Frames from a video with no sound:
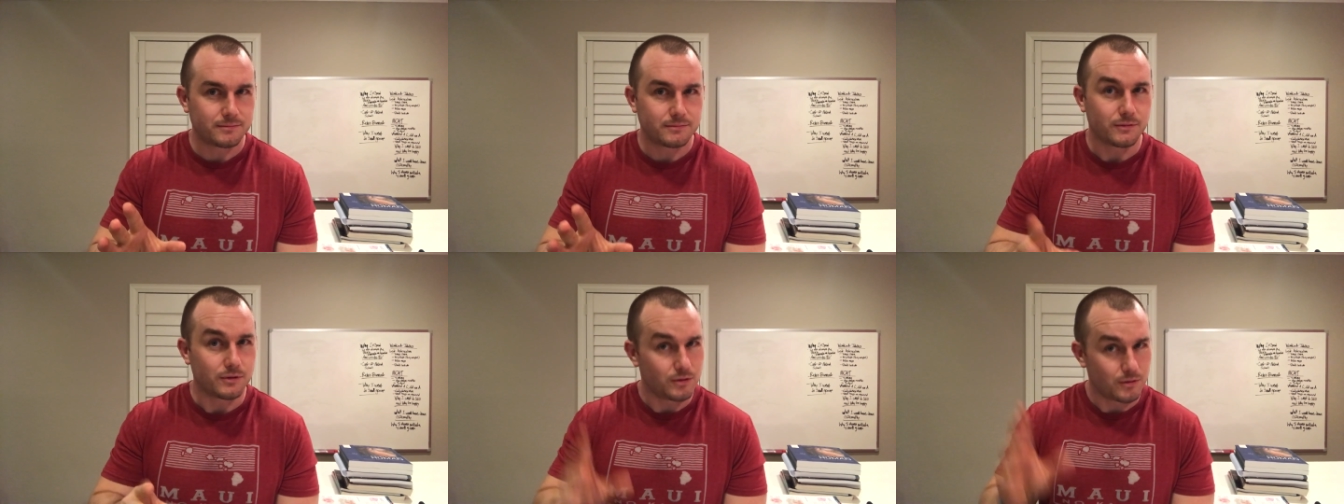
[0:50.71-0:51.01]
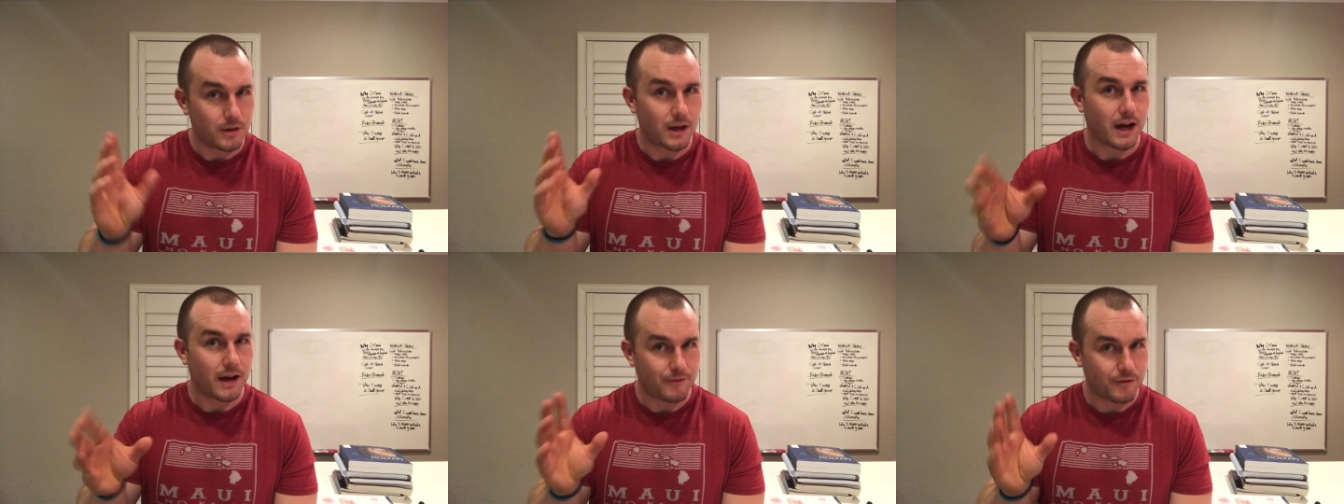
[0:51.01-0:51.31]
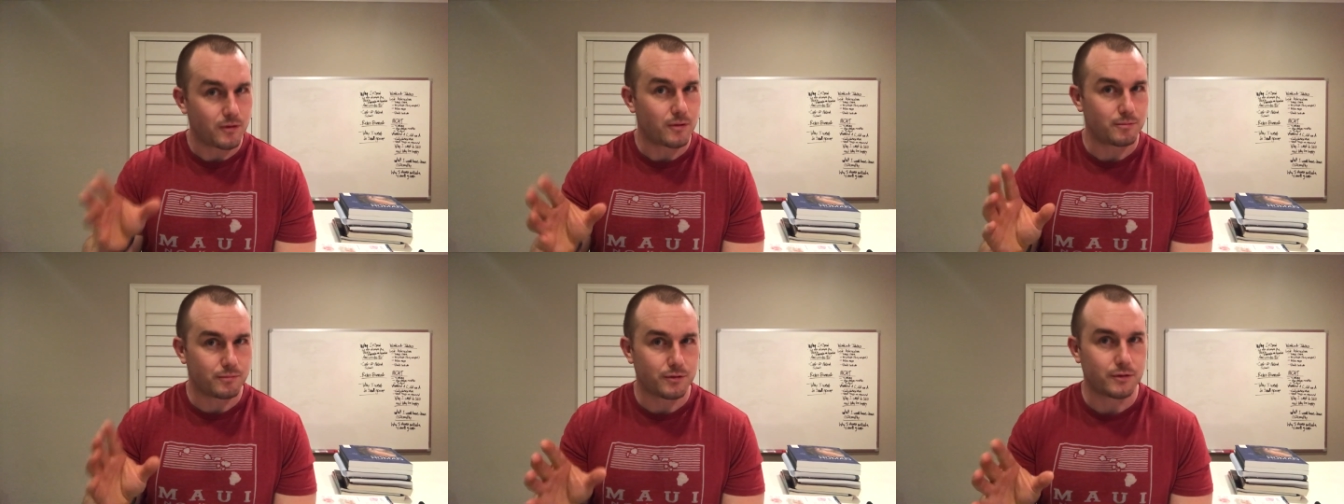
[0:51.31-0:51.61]
You have
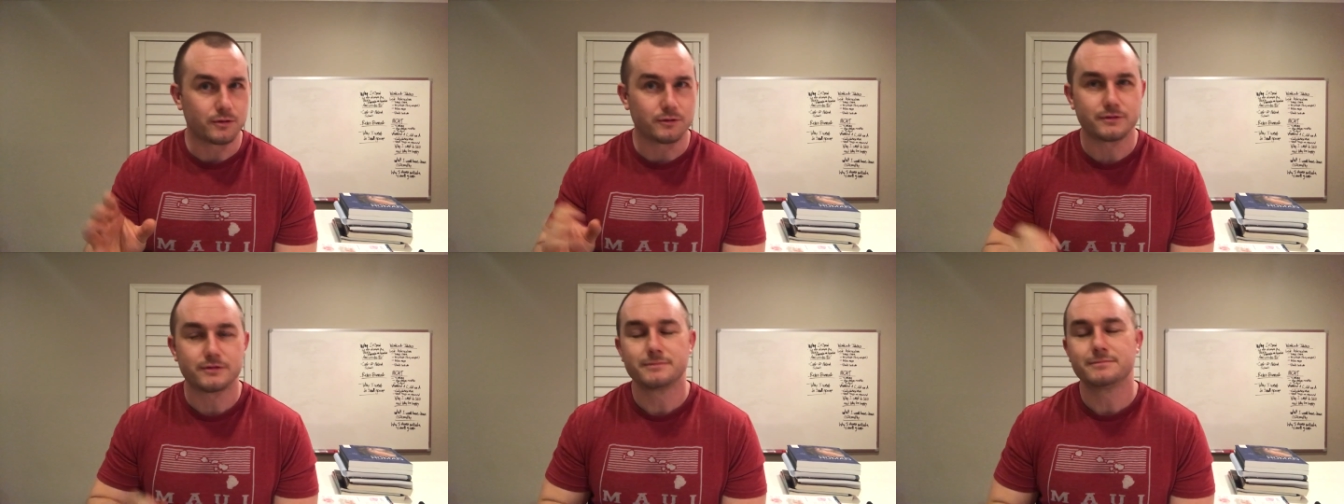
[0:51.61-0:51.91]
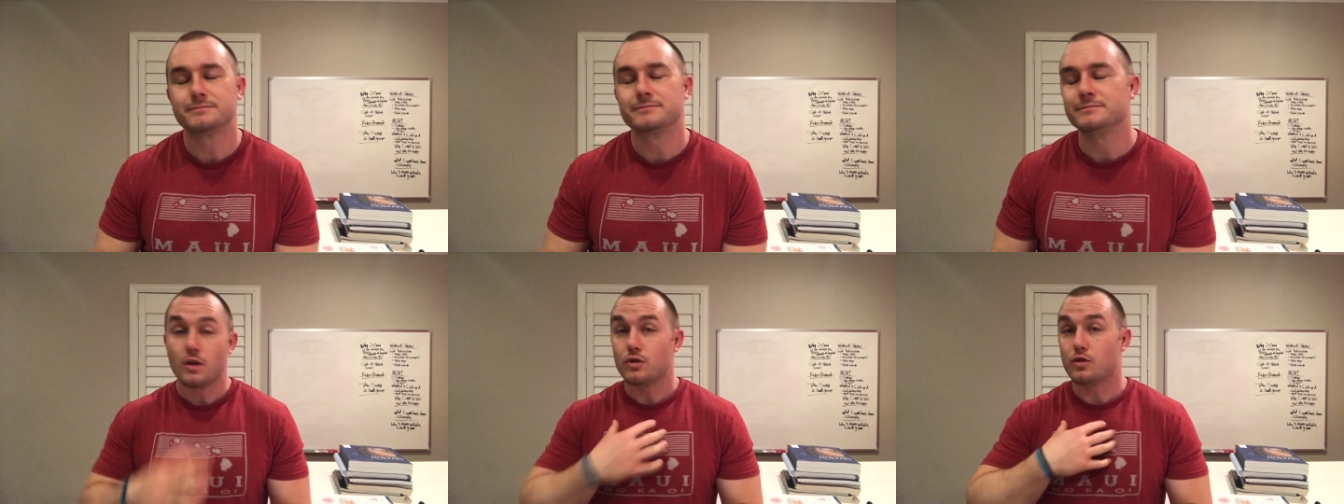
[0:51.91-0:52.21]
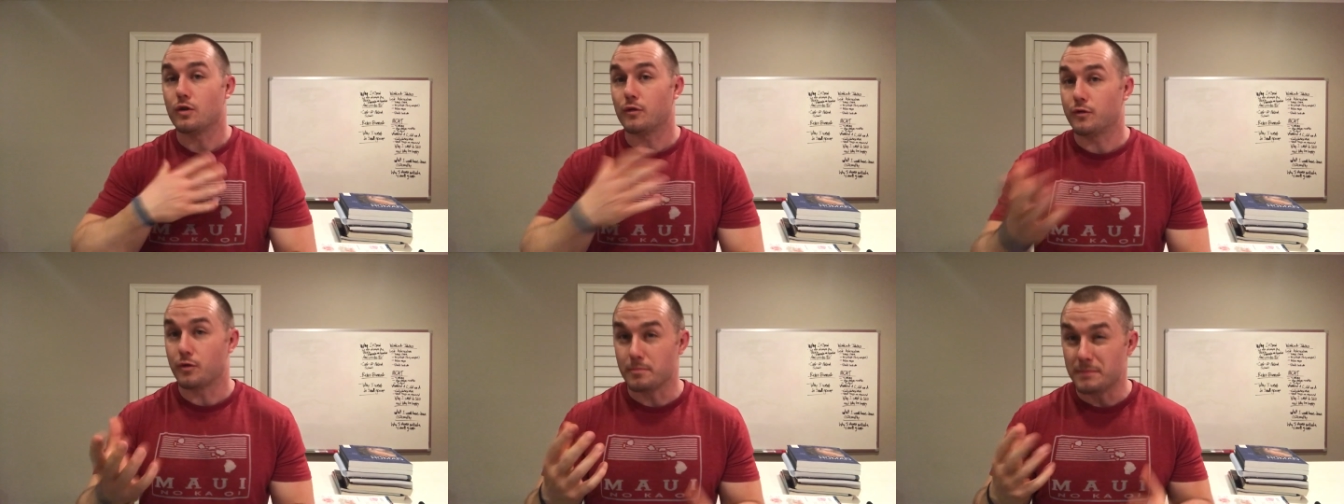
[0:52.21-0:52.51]
to improve.
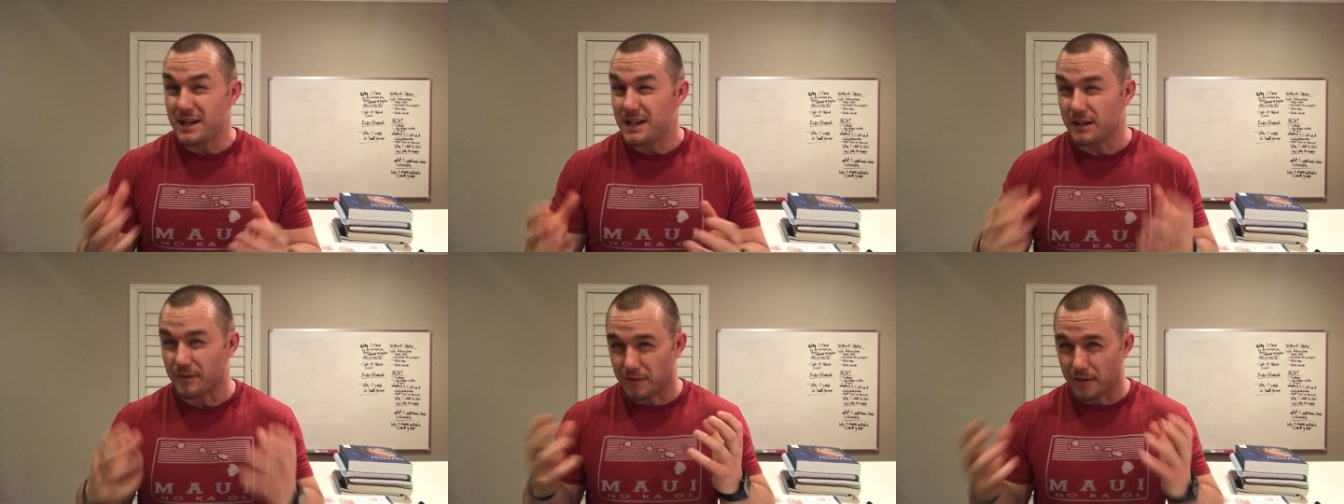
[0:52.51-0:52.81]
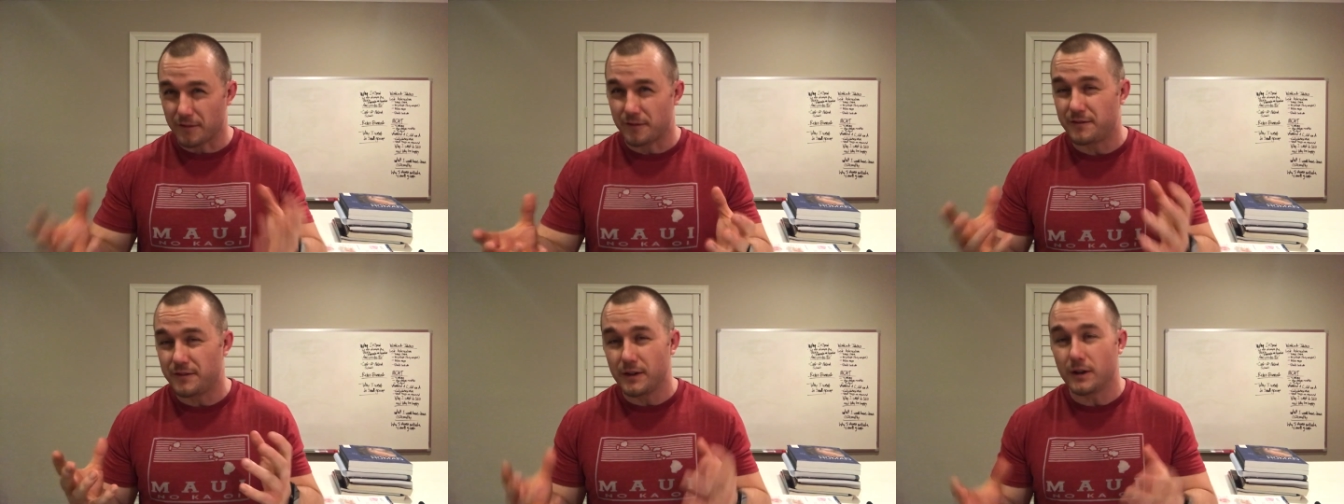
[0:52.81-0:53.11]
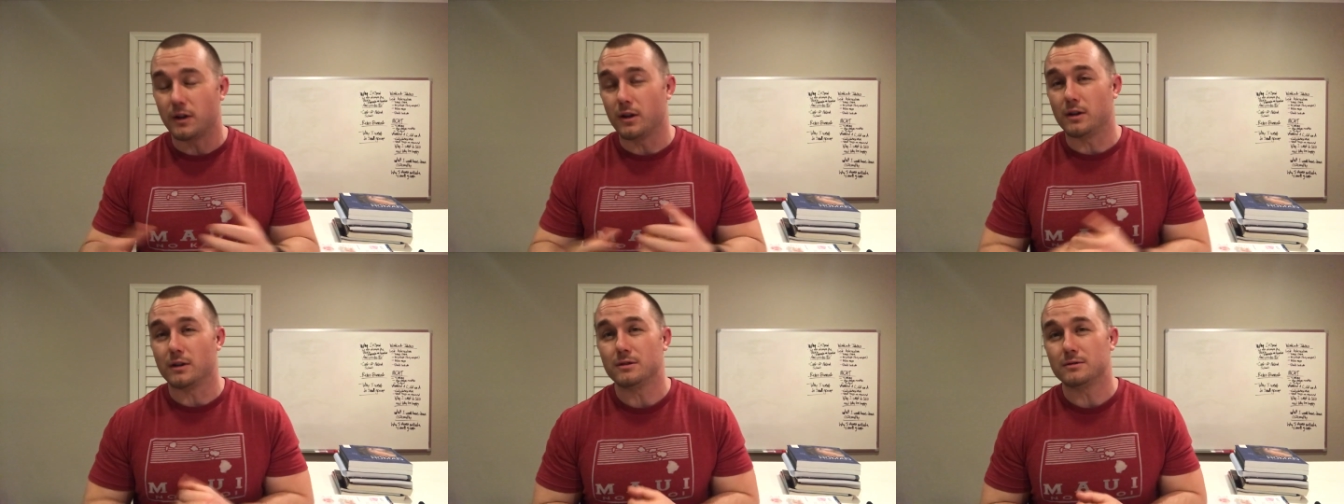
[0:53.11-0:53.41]
So for me to
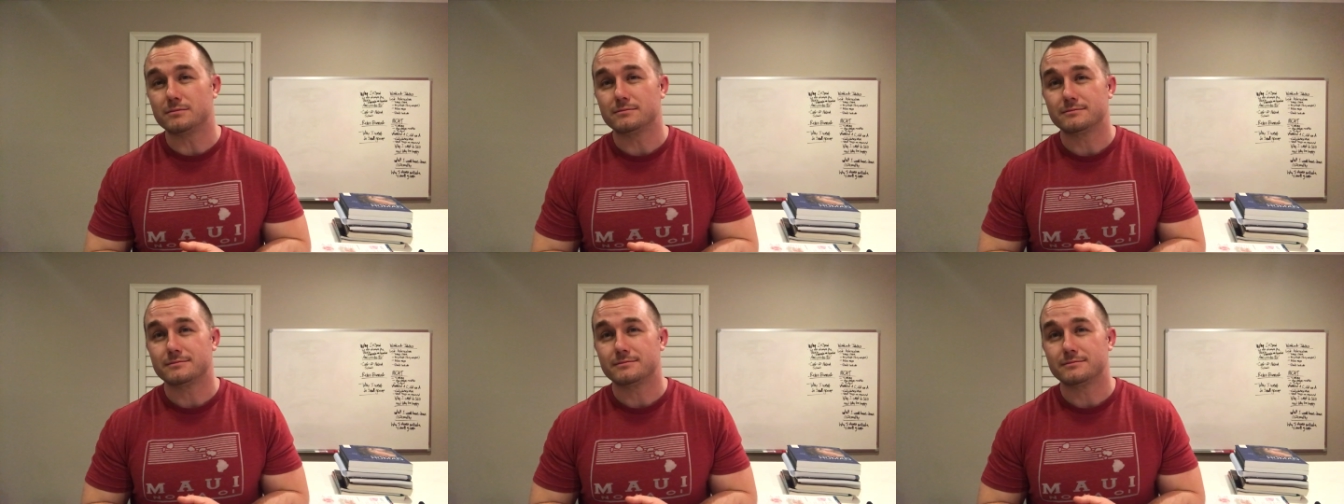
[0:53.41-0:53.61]
fulfill